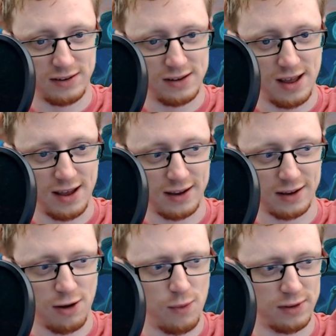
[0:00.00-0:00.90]
deck.
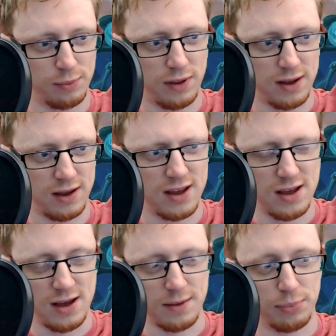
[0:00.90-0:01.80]
Can't wait to play it.
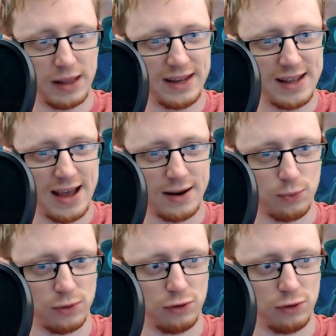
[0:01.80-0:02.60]
And Play Dead,